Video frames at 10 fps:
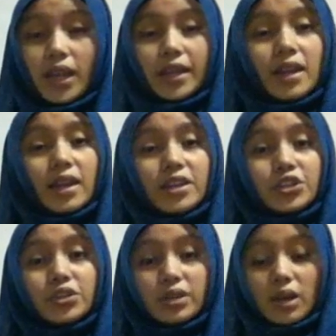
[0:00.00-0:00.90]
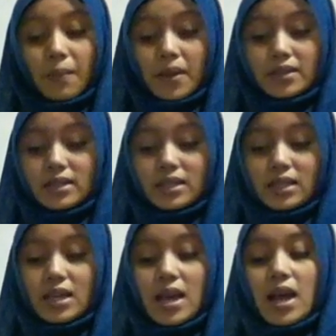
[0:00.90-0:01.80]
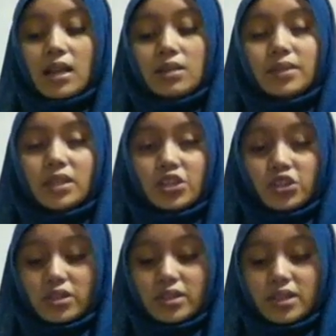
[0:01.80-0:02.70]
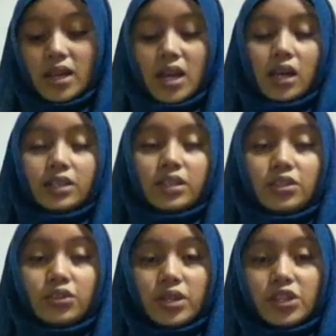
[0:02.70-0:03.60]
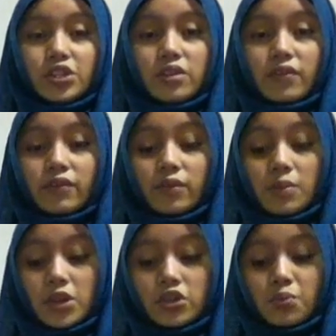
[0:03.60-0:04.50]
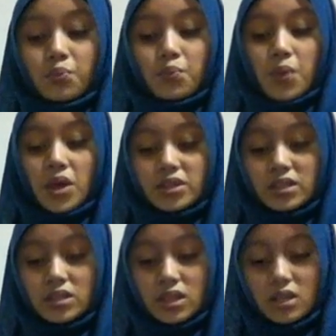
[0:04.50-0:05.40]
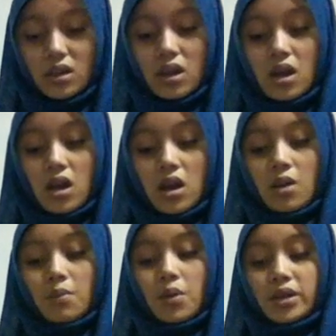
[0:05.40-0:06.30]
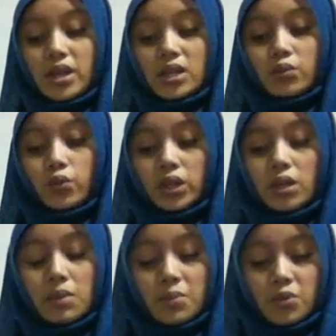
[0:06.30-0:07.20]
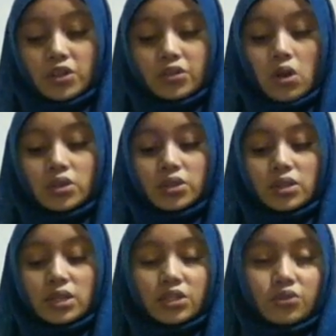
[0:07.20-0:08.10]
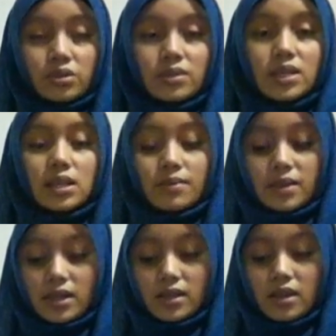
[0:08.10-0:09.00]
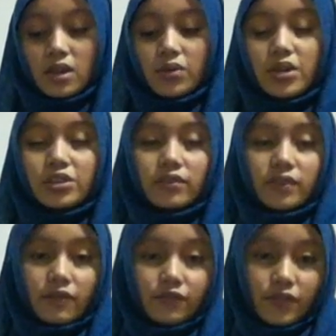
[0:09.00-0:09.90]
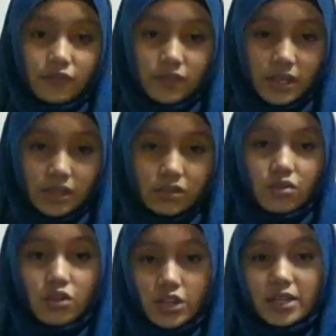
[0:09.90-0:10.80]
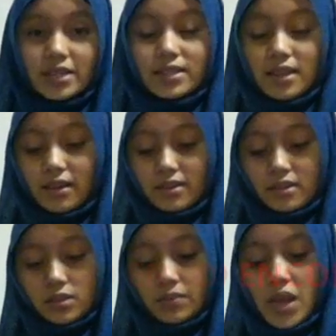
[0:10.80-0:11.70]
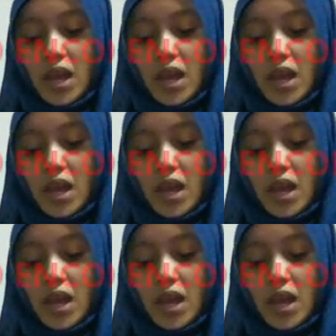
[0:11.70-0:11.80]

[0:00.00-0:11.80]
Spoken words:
In addition to the capacity limitations, the duration of information processing model in working memory is also extremely limited, ranging from 15 to 30 seconds.